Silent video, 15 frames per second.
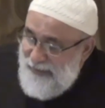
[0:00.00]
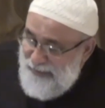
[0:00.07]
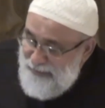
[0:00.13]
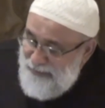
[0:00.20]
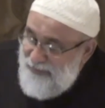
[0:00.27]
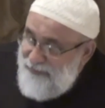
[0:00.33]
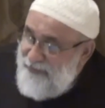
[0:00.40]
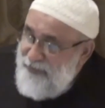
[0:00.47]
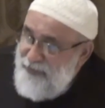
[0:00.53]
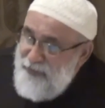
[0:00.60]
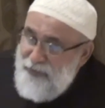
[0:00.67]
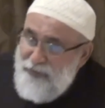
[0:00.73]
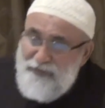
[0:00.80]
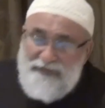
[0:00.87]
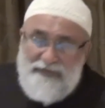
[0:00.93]
And therefore you
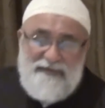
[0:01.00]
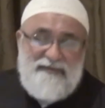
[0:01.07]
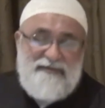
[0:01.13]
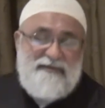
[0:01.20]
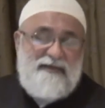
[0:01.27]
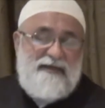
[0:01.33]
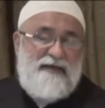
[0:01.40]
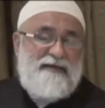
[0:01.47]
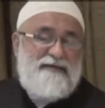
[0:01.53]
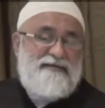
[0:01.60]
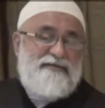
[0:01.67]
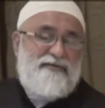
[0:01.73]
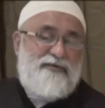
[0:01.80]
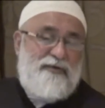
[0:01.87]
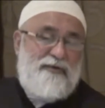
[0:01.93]
notice
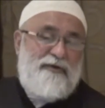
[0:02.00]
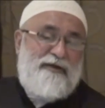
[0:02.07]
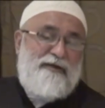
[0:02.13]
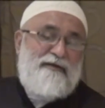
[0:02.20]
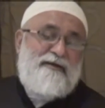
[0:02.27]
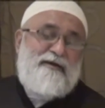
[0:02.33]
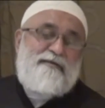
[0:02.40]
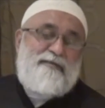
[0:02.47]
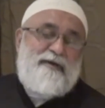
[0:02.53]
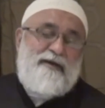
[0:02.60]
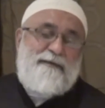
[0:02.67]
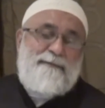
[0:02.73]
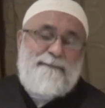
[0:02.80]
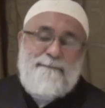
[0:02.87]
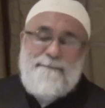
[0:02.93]
his role in
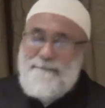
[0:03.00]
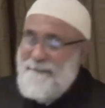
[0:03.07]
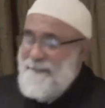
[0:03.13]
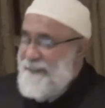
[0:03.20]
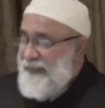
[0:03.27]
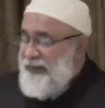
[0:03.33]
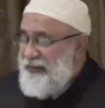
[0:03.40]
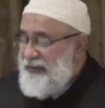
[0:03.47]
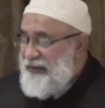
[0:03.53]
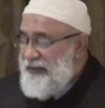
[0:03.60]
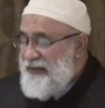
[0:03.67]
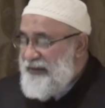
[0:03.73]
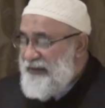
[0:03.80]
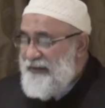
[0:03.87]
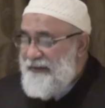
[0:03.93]
Karbala.
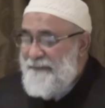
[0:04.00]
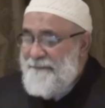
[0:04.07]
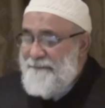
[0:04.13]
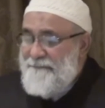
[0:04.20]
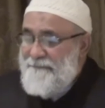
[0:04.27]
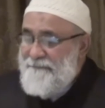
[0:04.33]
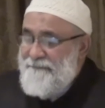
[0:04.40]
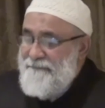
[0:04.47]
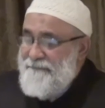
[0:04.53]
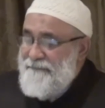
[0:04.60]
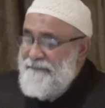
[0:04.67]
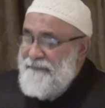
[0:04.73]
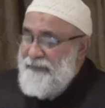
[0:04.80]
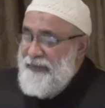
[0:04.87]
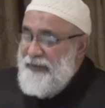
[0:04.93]
He
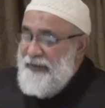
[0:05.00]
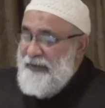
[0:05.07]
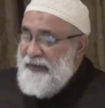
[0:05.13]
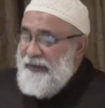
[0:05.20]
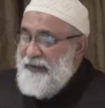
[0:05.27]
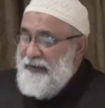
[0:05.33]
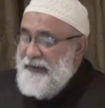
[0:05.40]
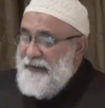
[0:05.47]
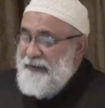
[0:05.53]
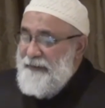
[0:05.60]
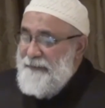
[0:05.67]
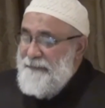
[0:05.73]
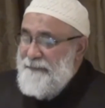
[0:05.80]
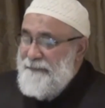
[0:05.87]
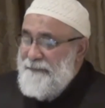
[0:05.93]

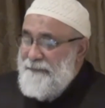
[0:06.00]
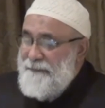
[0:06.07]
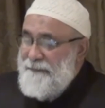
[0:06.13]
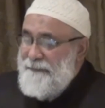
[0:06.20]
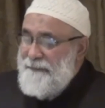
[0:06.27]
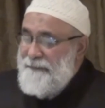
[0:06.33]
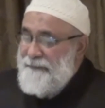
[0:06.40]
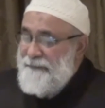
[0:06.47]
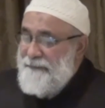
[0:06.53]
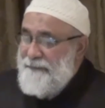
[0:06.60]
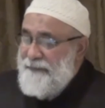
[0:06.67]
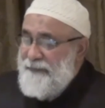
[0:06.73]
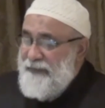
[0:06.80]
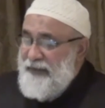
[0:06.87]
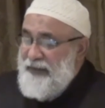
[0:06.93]

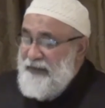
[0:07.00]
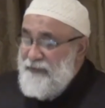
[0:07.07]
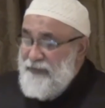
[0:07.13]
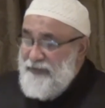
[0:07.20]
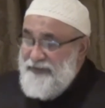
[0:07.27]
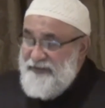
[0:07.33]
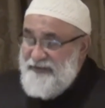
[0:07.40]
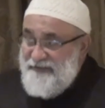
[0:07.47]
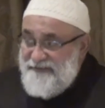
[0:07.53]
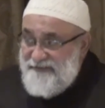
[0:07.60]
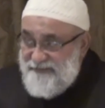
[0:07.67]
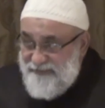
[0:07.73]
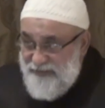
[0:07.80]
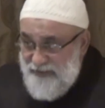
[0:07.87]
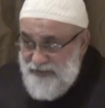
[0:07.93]
was the
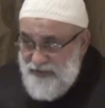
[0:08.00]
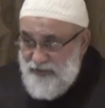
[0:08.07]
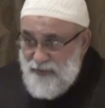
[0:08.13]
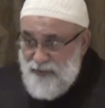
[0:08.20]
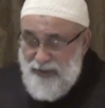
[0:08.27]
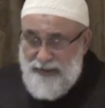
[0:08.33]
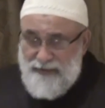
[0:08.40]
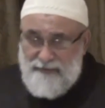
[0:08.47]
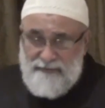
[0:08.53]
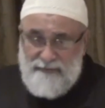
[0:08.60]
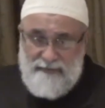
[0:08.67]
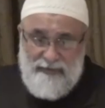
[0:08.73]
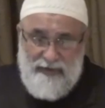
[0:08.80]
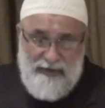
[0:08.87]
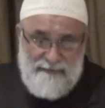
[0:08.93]
first one
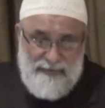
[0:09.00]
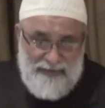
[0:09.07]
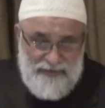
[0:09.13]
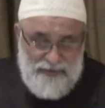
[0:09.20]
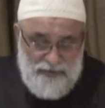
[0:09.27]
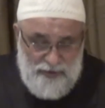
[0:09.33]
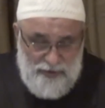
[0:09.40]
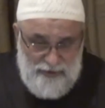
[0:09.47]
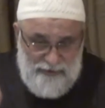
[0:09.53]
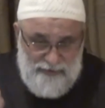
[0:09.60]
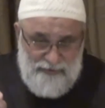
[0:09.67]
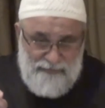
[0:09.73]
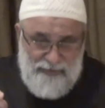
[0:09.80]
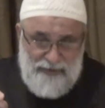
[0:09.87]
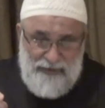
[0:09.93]
amongst all
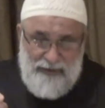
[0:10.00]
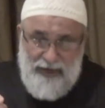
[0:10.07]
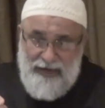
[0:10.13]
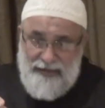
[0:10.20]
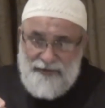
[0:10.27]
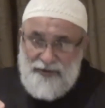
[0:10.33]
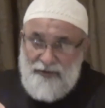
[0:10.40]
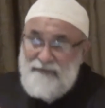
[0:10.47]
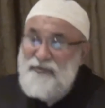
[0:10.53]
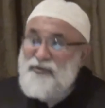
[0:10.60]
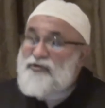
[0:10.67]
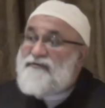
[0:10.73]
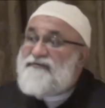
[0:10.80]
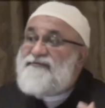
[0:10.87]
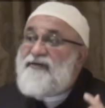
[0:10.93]
the Bani Hashim
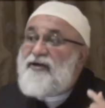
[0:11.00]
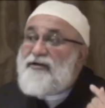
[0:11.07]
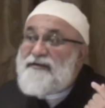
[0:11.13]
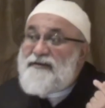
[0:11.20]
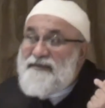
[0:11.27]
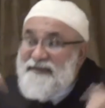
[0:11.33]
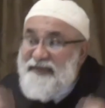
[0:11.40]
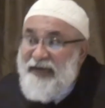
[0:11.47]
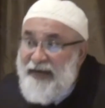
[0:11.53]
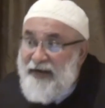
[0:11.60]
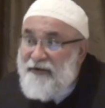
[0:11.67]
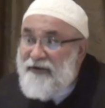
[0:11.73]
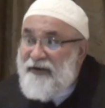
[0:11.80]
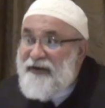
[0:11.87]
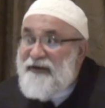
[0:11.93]
to
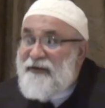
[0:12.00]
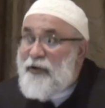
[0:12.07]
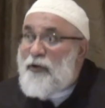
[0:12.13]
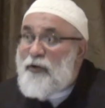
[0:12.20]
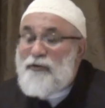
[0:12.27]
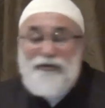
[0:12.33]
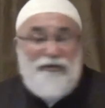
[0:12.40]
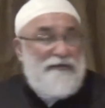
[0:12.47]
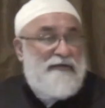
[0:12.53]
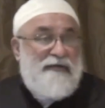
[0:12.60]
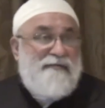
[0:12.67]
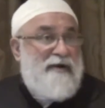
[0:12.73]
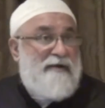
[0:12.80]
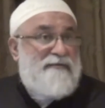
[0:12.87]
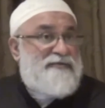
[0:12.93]
voluntarily go. Not that
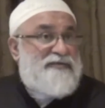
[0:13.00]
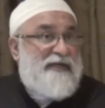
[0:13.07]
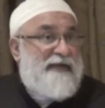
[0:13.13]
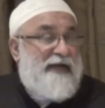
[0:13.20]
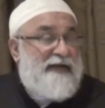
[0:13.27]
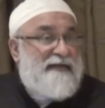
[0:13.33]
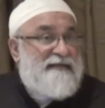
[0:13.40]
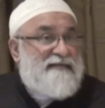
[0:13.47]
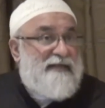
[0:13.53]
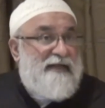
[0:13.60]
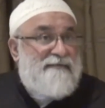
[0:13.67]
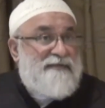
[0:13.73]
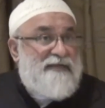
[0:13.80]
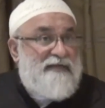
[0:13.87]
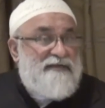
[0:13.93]
Imam Hussein alayhi
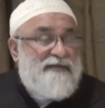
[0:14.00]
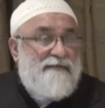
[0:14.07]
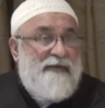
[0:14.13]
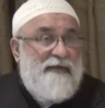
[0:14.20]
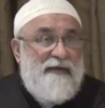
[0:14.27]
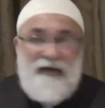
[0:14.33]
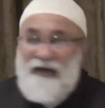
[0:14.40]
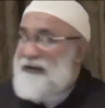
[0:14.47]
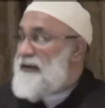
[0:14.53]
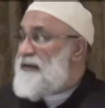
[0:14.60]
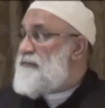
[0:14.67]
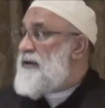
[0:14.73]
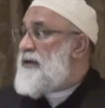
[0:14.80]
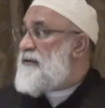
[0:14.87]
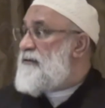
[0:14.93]
salam tells him, Ali
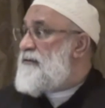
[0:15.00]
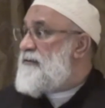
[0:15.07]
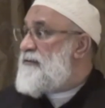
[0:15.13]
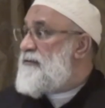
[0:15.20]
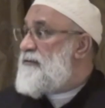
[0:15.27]
Akbar,